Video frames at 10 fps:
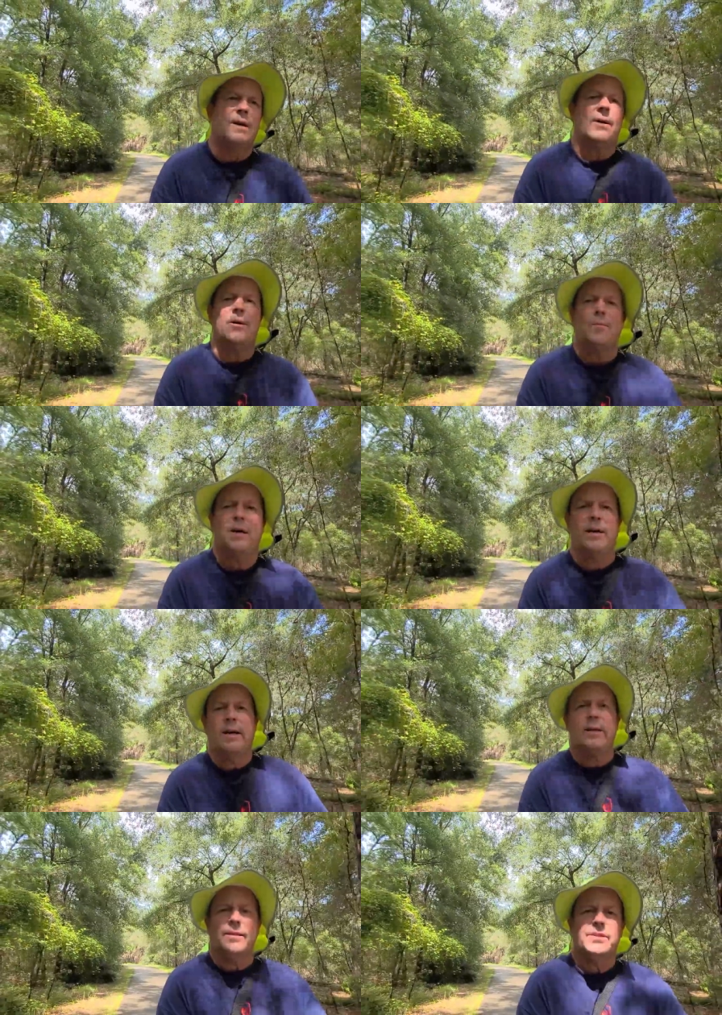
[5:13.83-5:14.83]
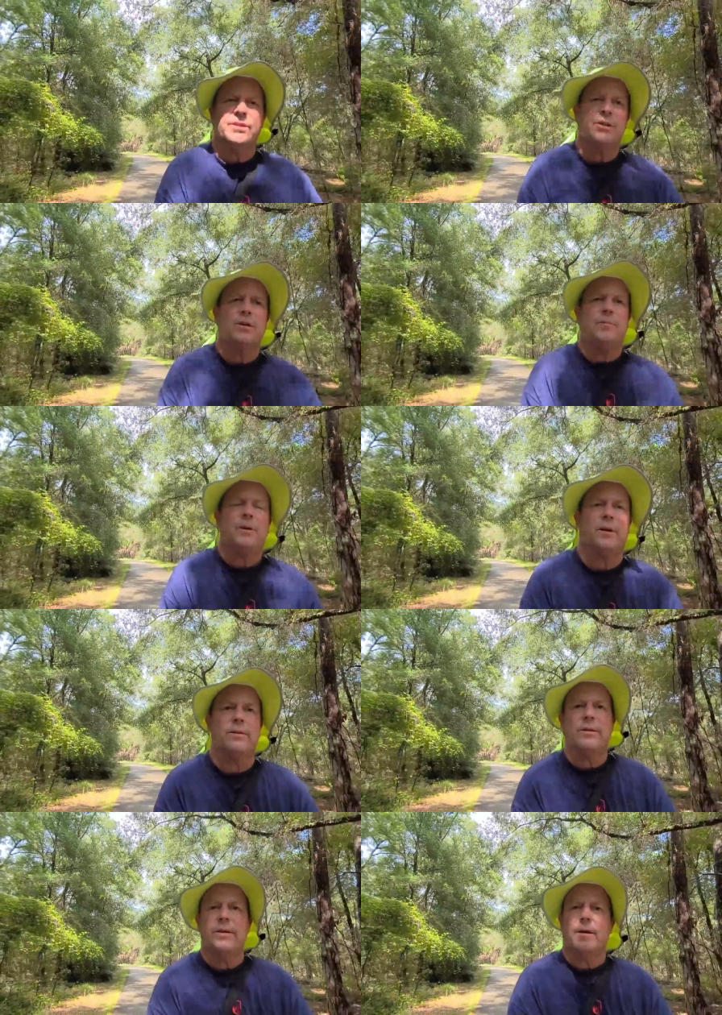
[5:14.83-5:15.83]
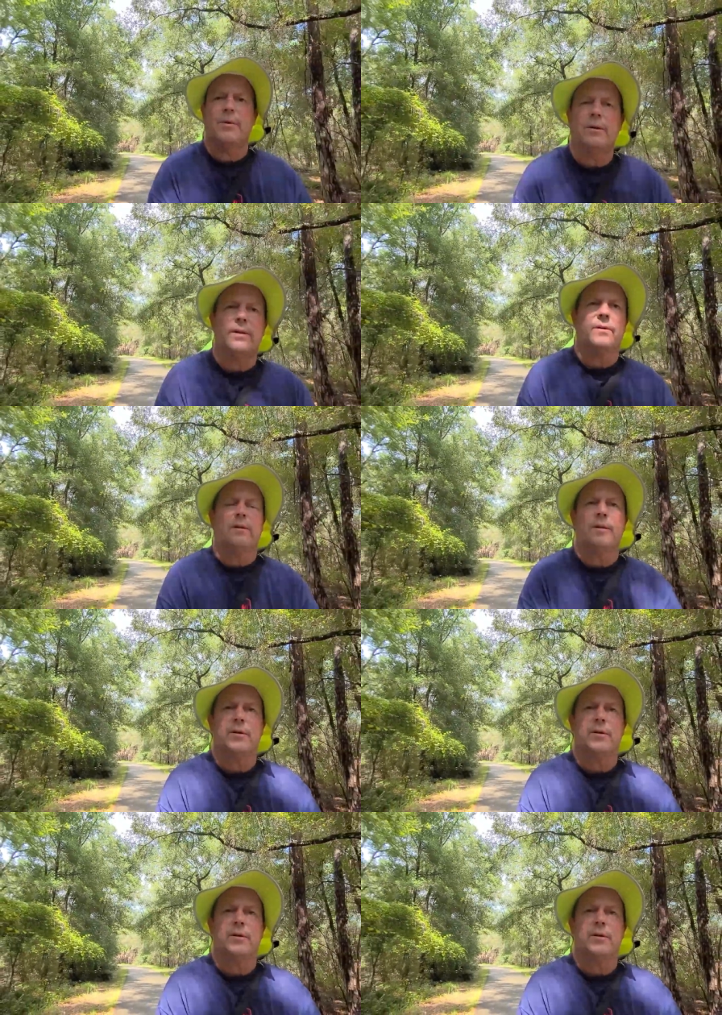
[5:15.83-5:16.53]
Oh my God, let's just ship all the damn illegal